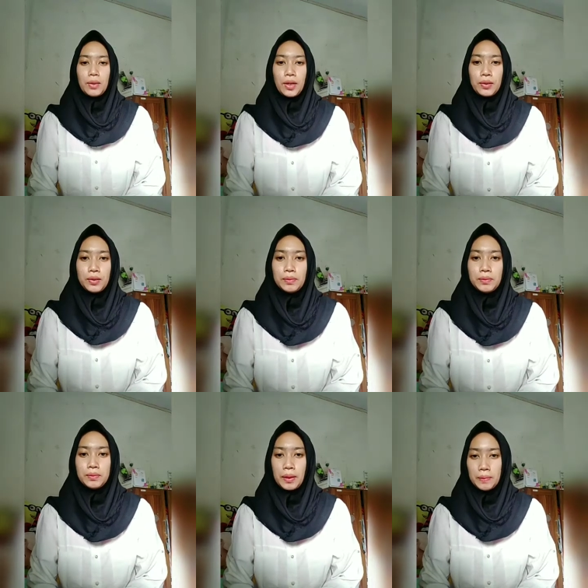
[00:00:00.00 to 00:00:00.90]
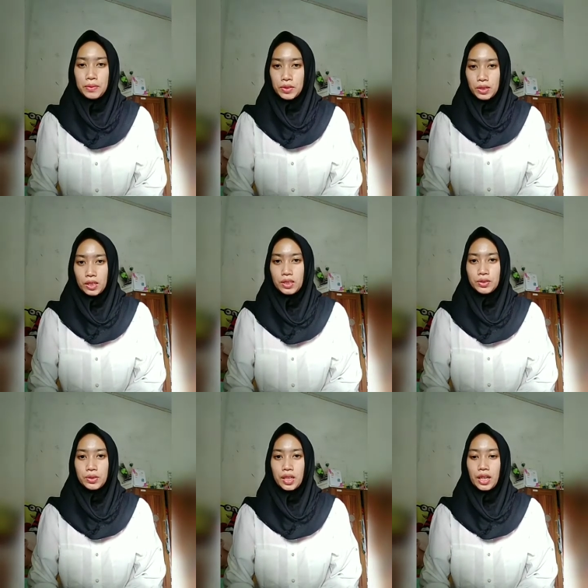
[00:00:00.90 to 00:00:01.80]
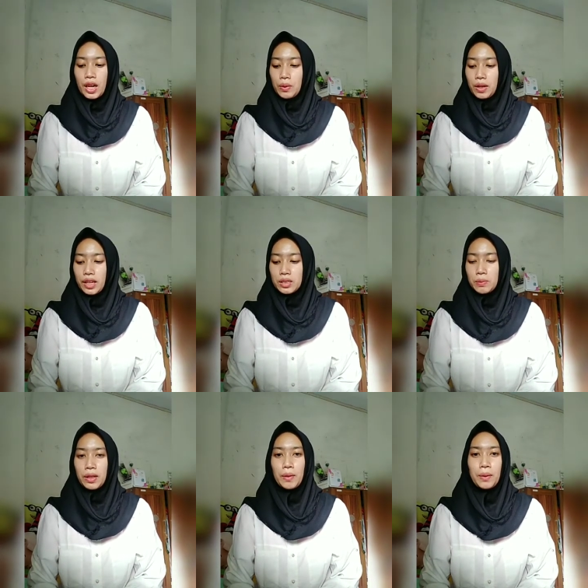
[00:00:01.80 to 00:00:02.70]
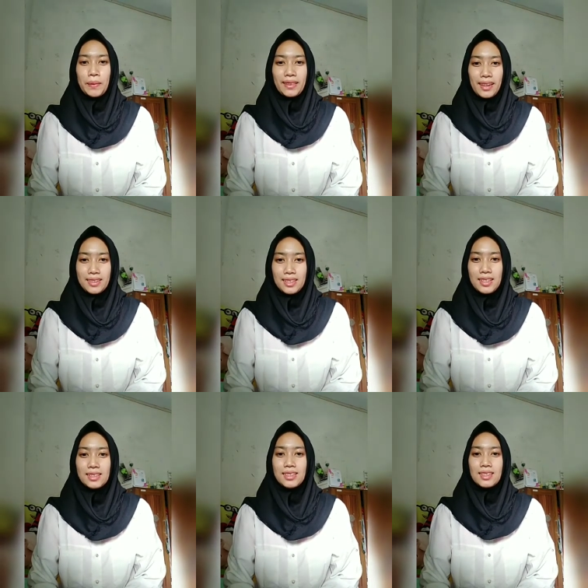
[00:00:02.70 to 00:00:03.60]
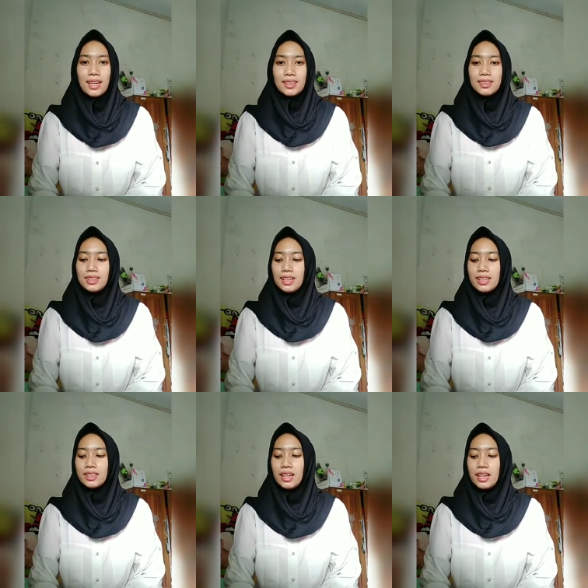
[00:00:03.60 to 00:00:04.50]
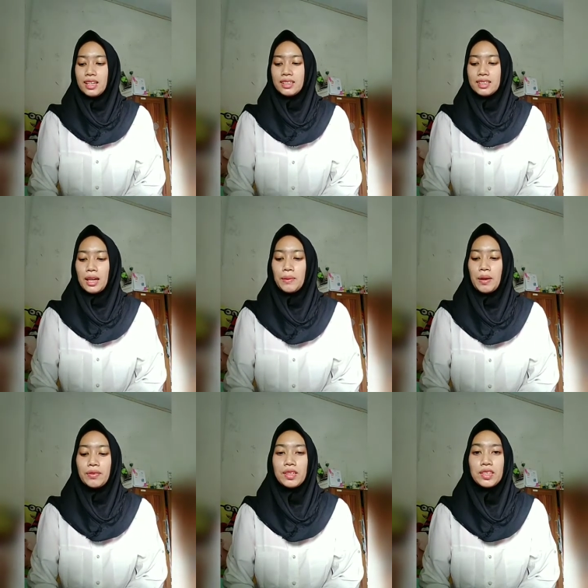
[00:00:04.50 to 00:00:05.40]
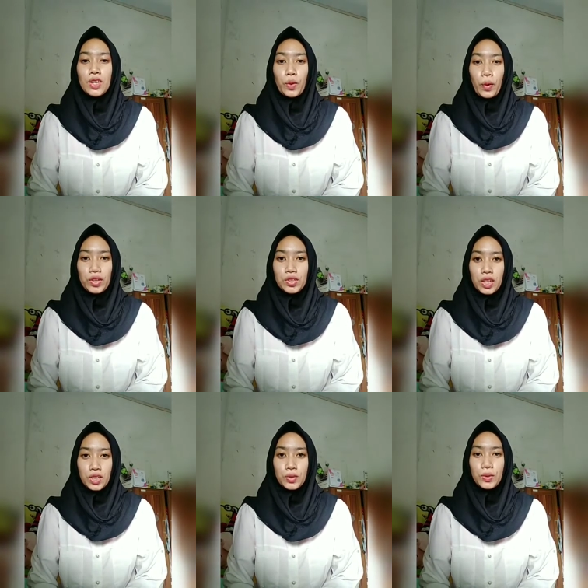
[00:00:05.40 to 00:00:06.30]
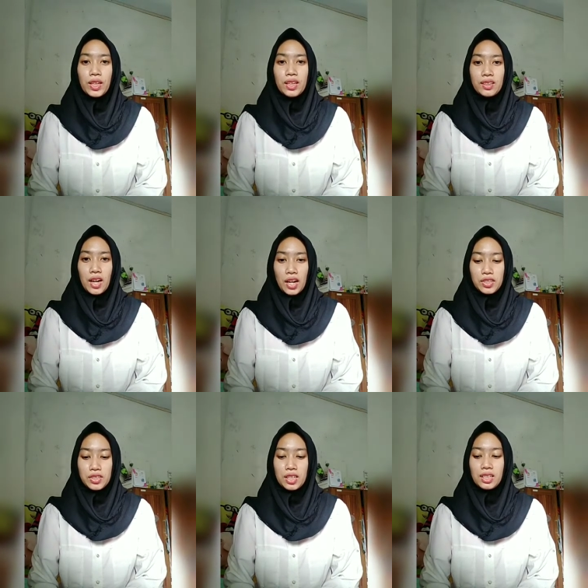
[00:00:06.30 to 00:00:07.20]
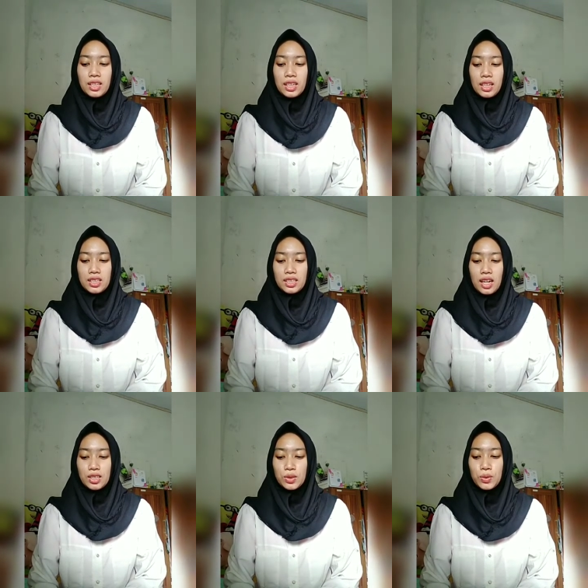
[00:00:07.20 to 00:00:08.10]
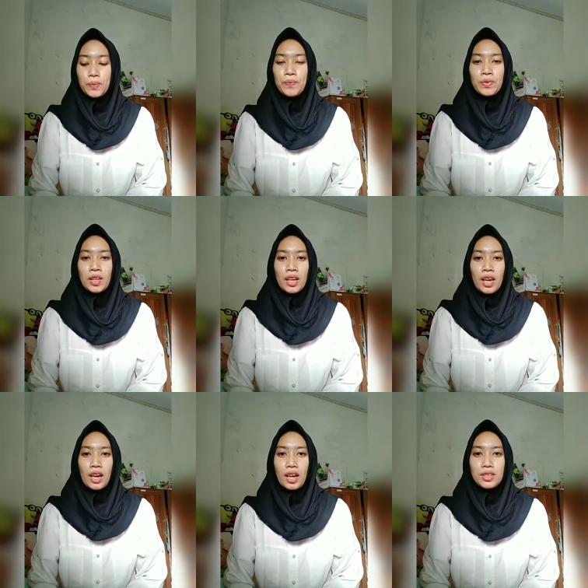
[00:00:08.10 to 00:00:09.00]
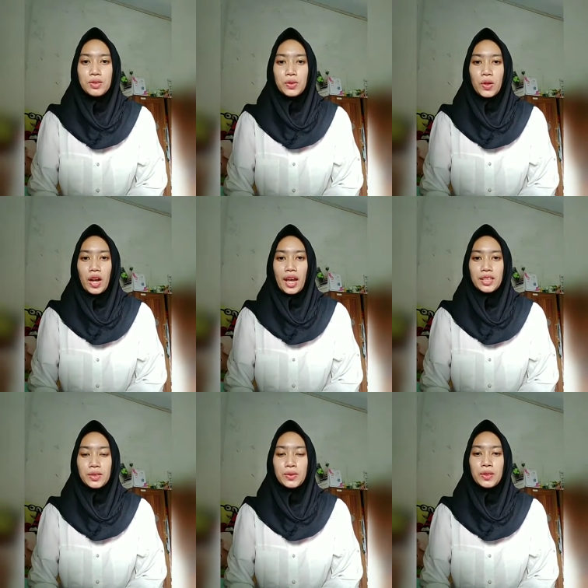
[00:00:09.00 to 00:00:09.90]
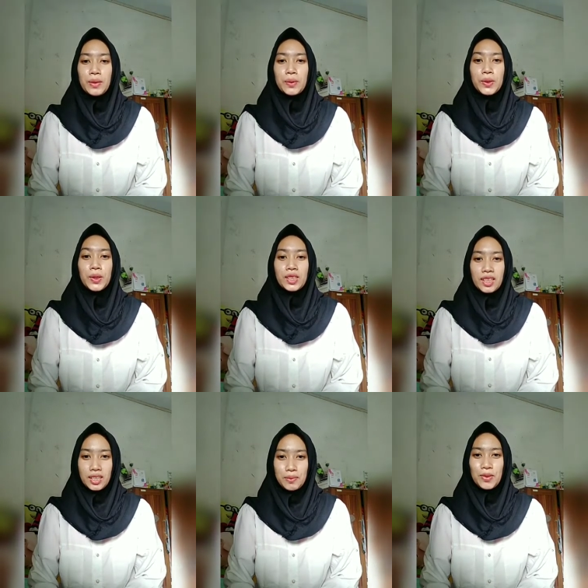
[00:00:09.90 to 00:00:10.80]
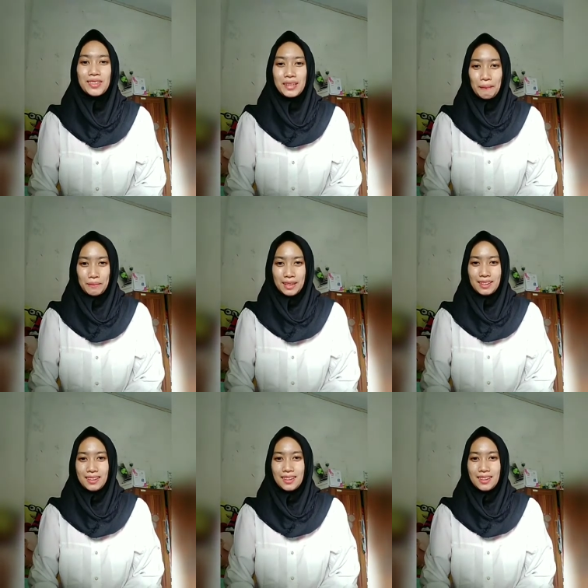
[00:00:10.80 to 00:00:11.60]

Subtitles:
Assalamualaikum, ma'am, sir. Today I will explain about my thesis. The title is The Type of Teacher Question During Interaction in English Classroom at Junior High School number 30, Jambi.